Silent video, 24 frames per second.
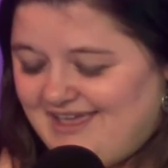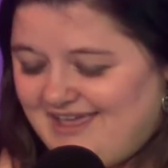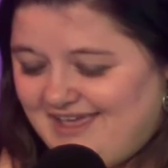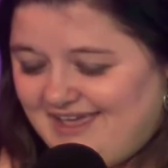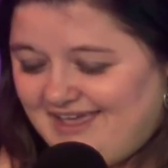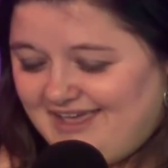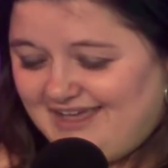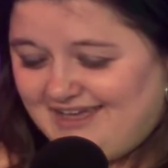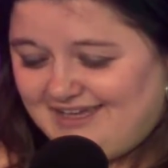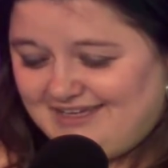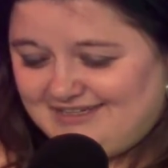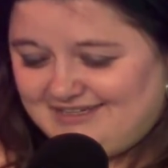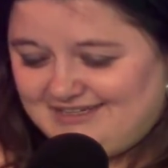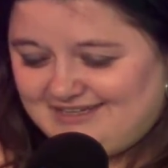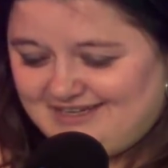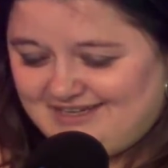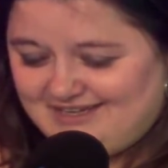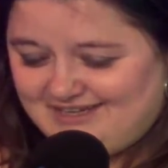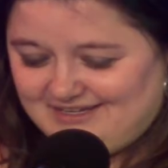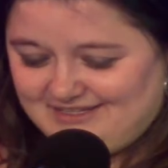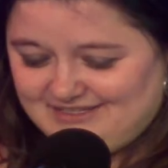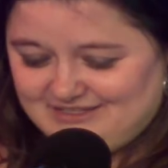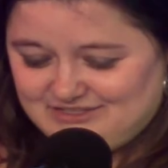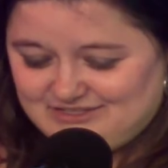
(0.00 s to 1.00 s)
and
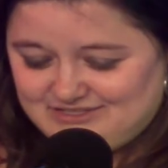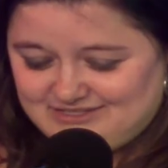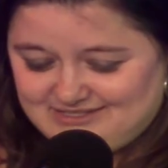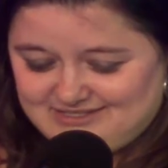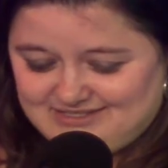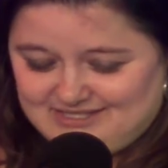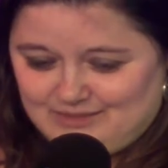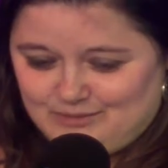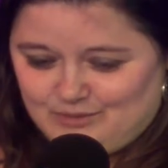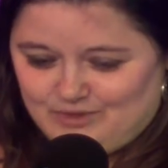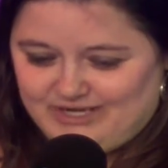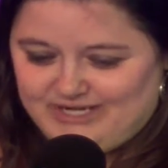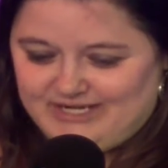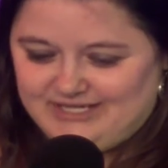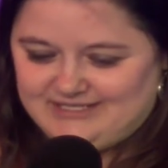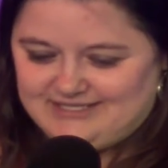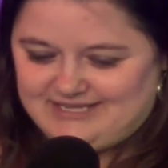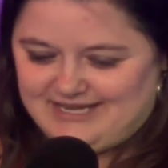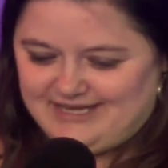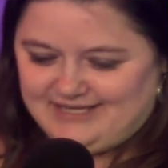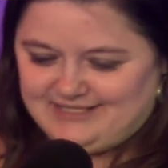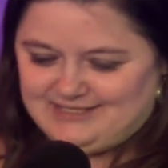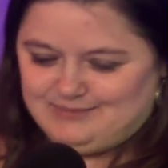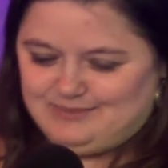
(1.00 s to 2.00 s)
just see where he
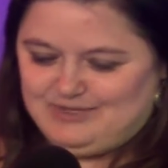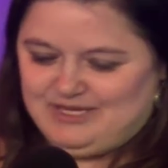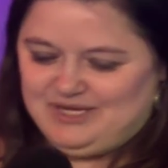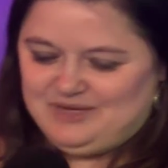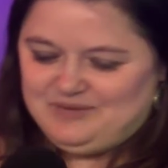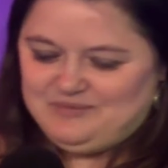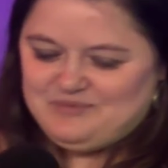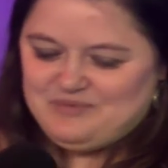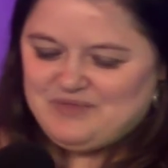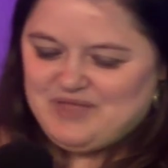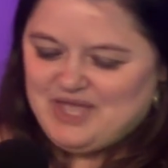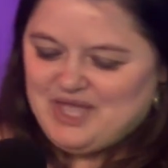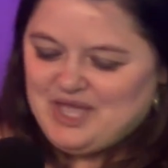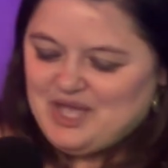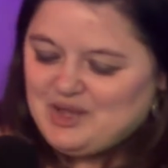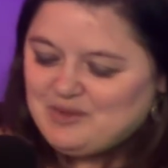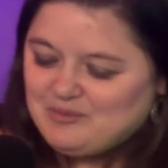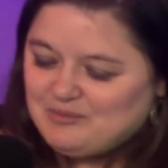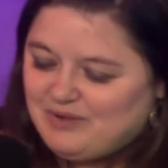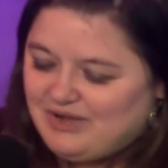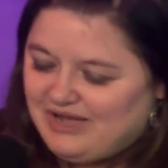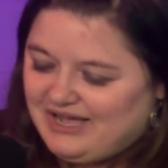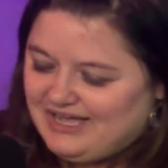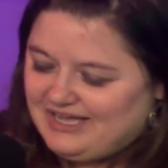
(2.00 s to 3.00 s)
takes me.
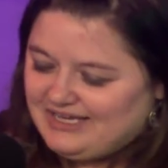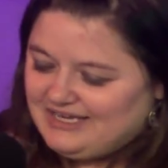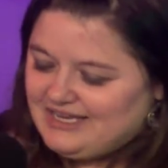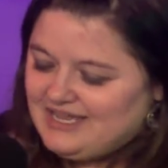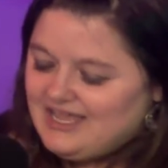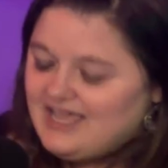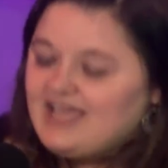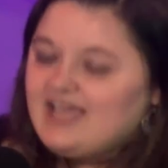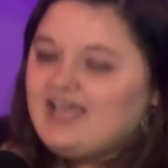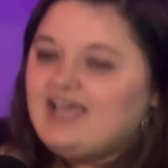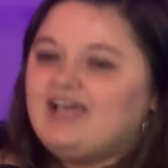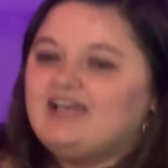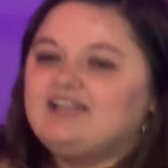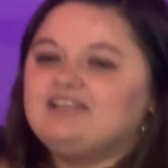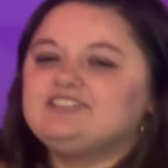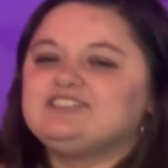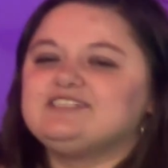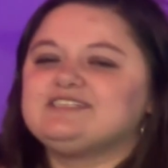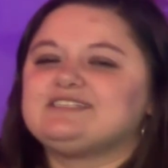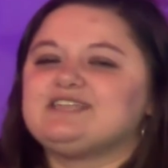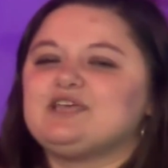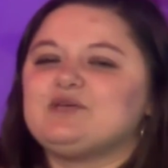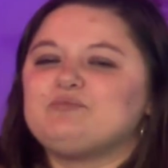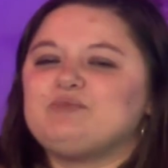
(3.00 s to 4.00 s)
But
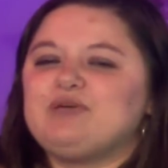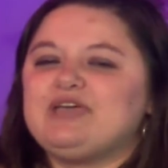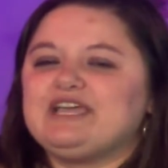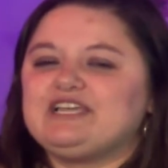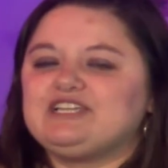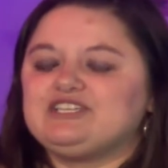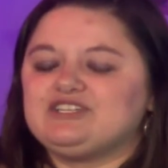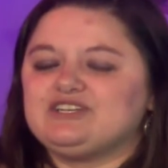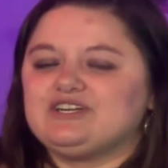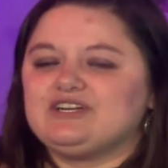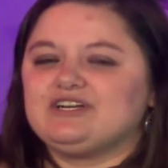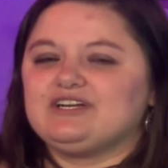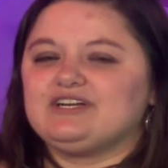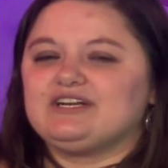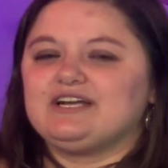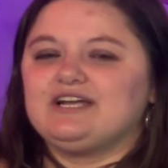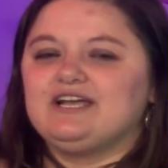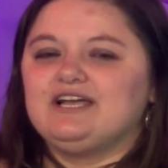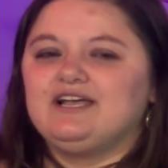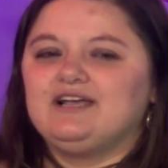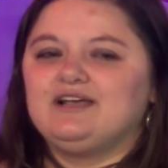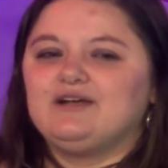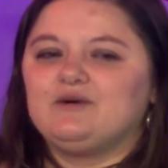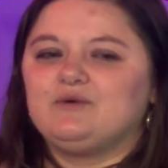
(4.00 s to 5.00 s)
just picture,
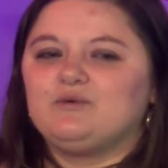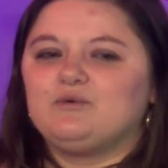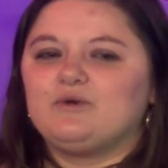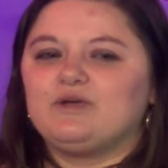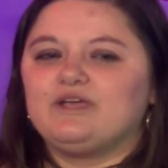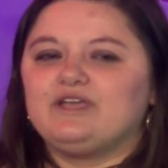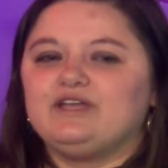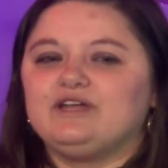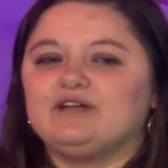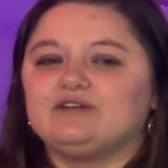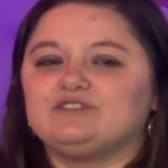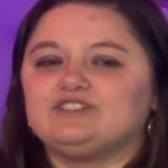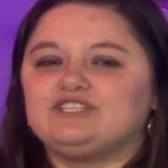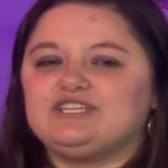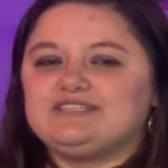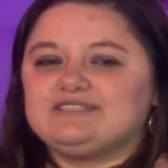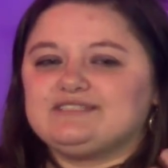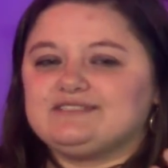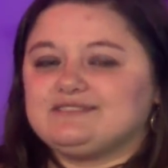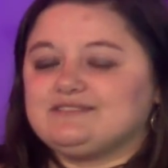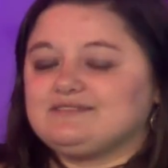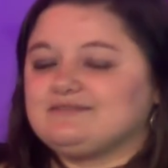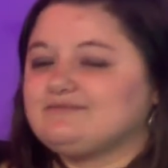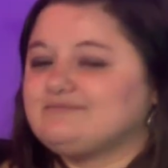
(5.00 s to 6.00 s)

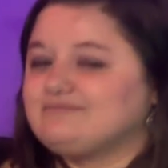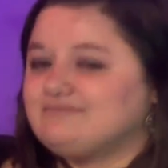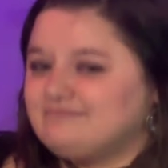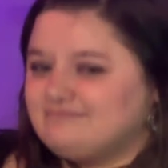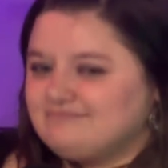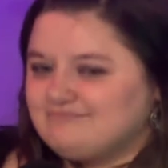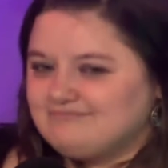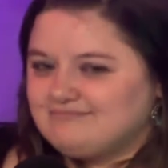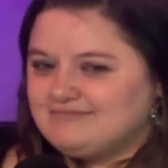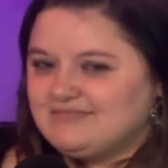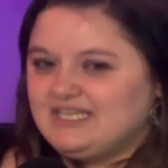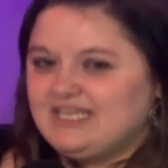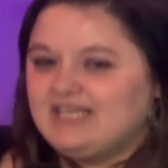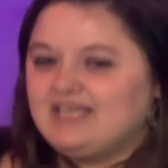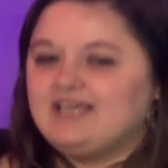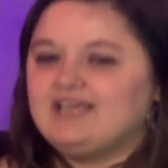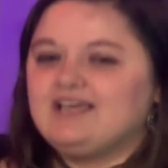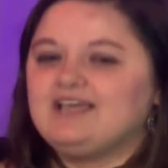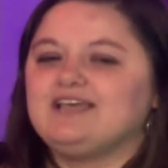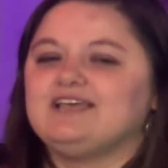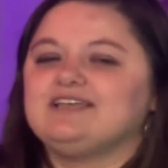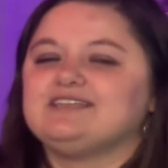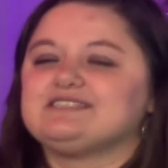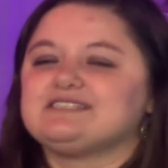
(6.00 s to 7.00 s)
Jesus
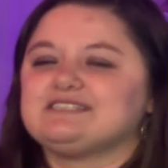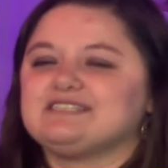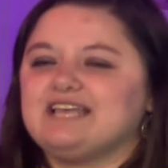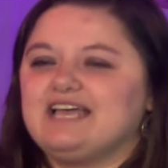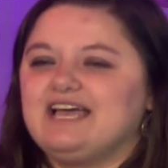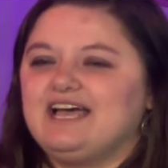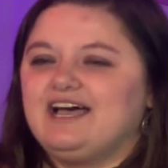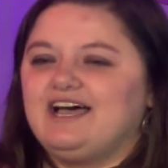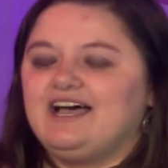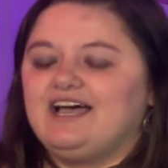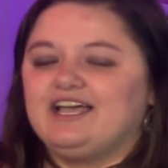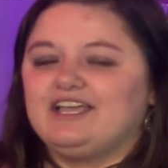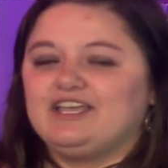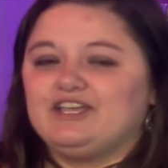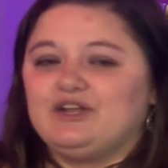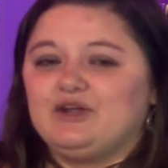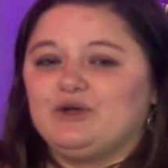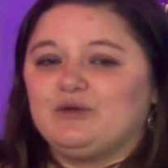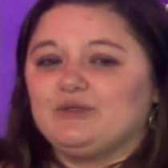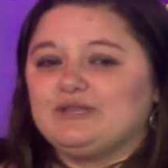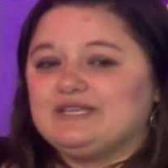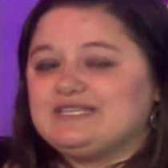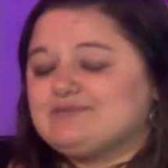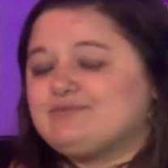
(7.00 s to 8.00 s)
is,
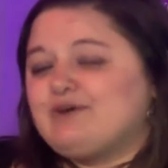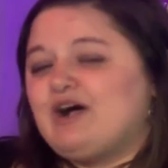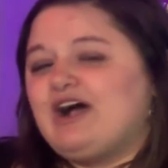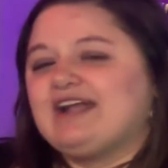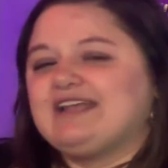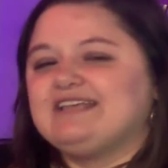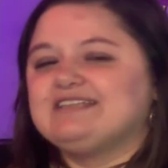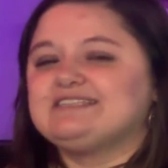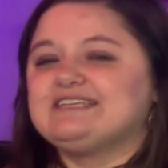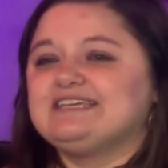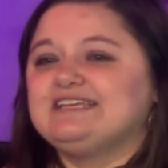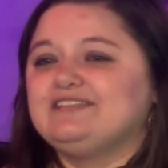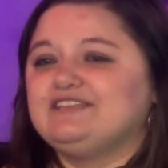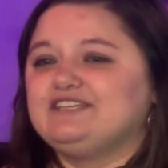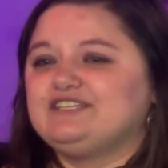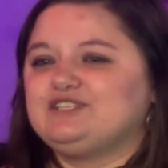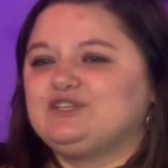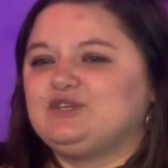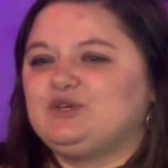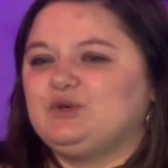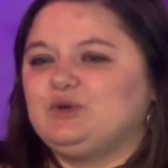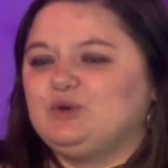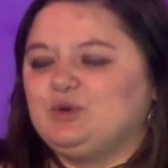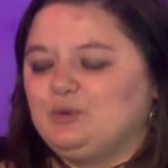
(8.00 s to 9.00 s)
his body's in the
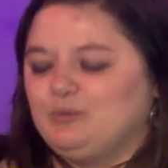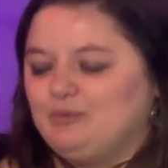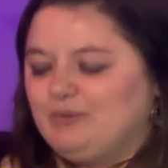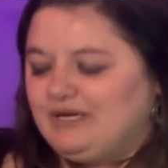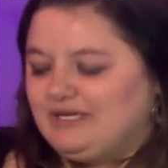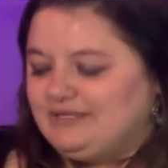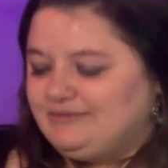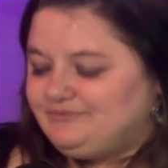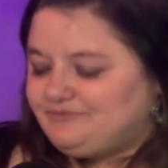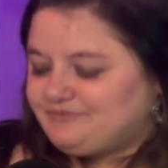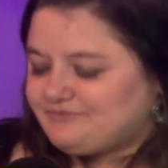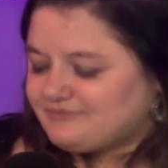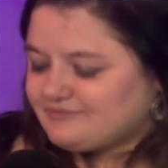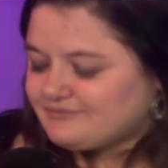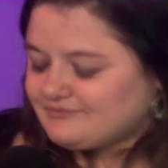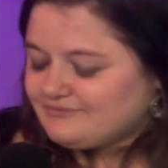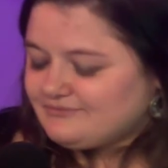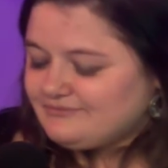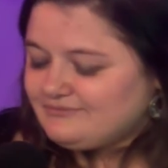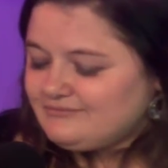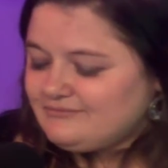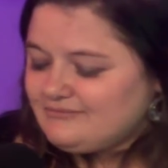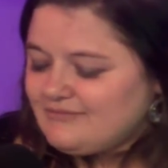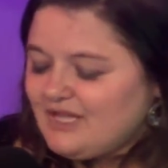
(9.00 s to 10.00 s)
tomb.
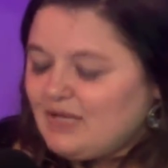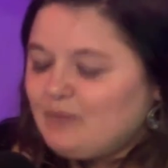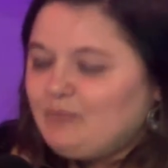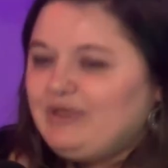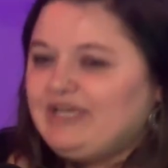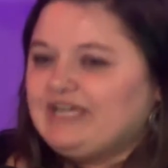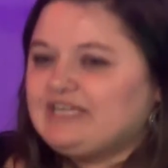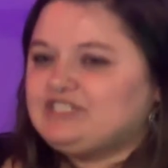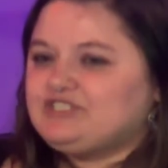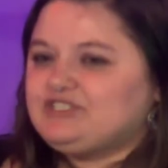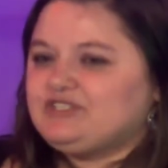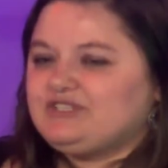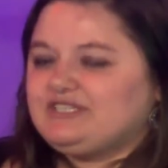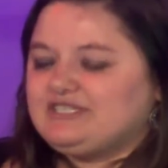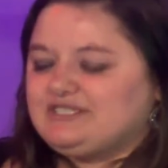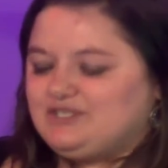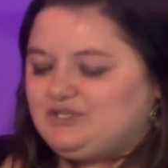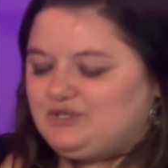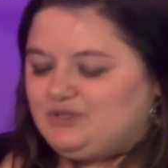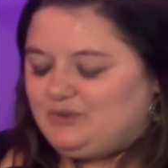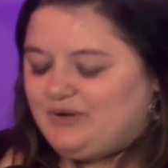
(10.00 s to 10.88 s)
Picture the 2